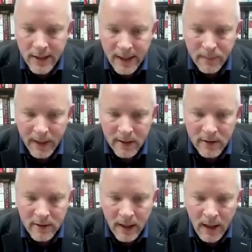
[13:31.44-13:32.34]

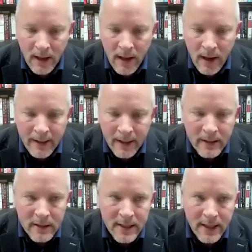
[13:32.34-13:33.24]
aspects and
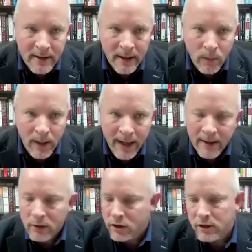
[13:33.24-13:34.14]
understand that we
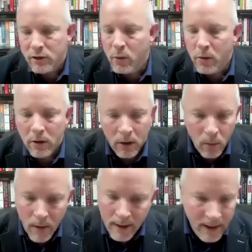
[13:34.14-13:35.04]
cannot just talk
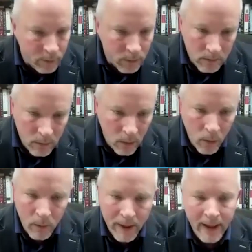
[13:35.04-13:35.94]
on one level,
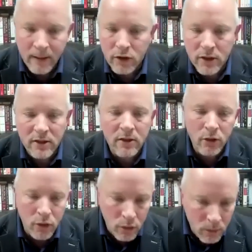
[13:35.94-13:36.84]
or we cannot just
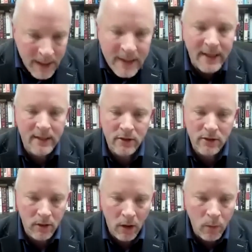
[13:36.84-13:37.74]
do
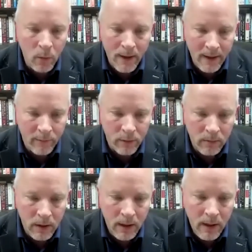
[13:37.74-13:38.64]
meetings on one
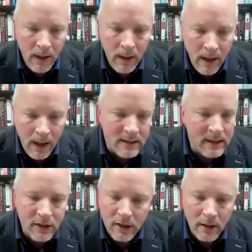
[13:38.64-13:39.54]
level. It's
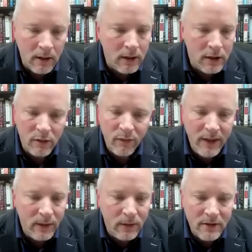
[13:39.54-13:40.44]
such a large
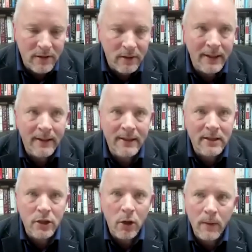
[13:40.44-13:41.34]
field.
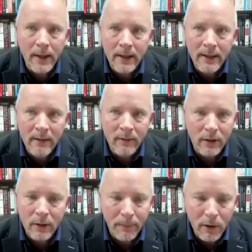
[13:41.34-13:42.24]
There's no way, even
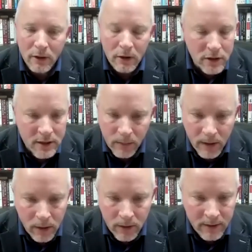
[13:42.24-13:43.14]
on the podcast, that
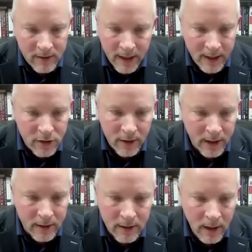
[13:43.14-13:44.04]
we could get to
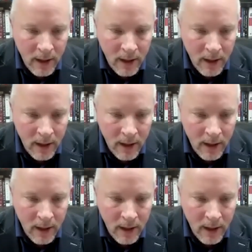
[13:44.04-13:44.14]
that.